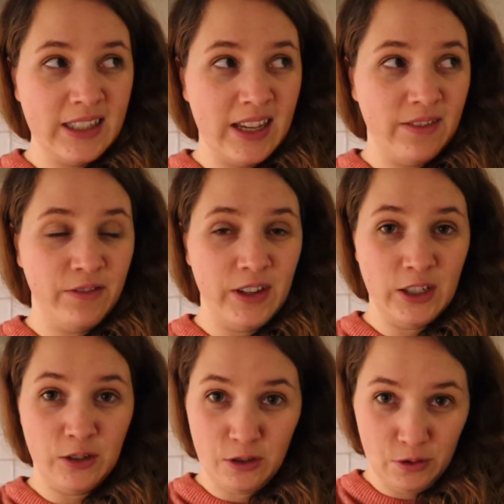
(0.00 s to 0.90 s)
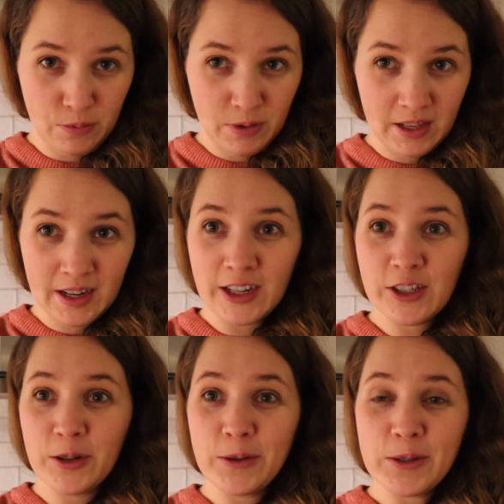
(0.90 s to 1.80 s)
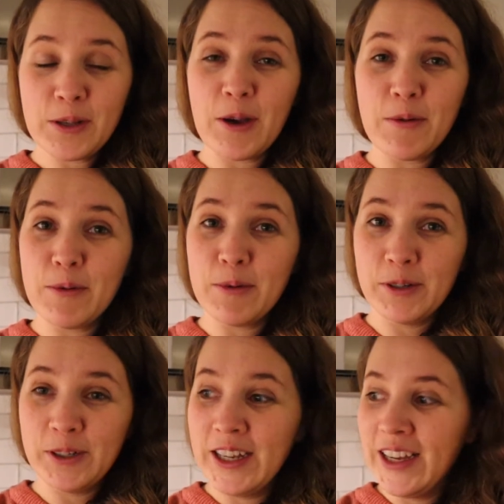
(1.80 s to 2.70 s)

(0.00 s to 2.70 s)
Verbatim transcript: something to do with the nachos, so we will